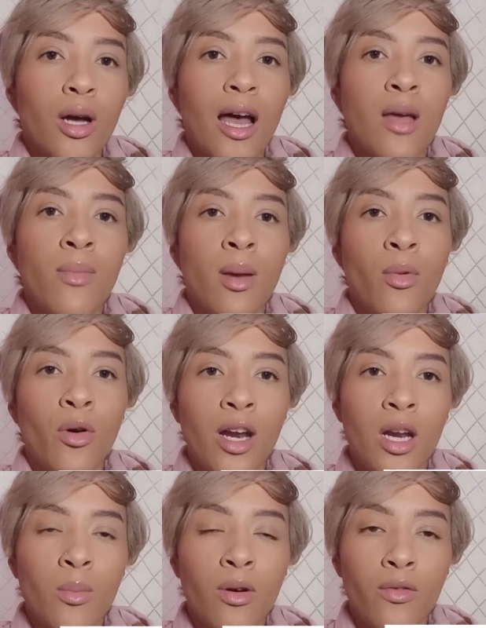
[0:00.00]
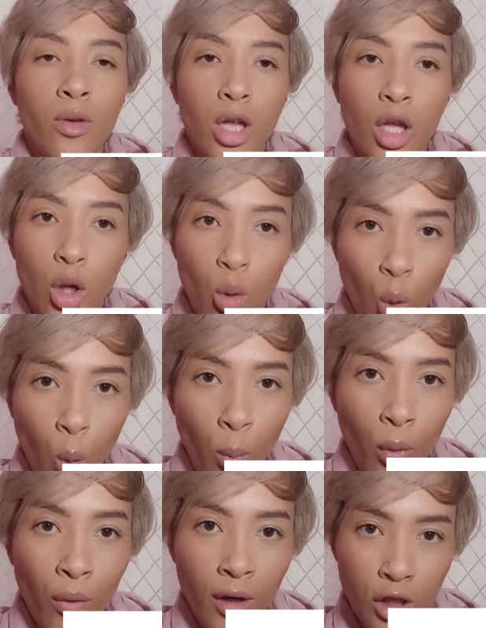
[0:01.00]
a Memorandum of
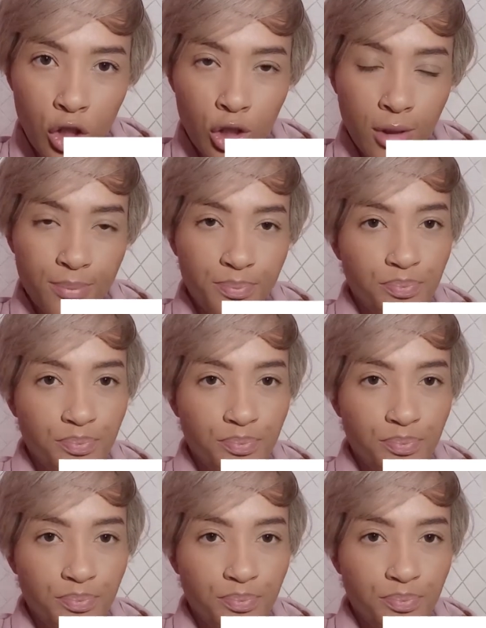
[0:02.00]
Incorporation.